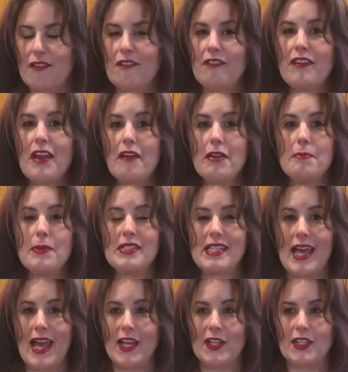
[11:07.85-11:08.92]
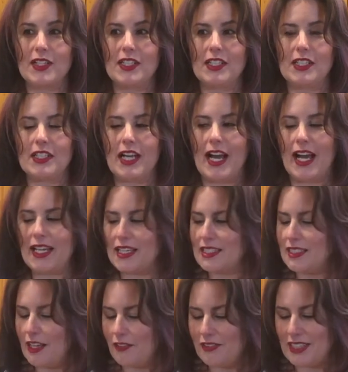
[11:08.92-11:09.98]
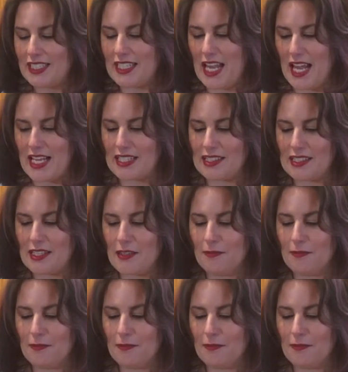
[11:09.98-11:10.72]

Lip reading: very botanical. I can definitely taste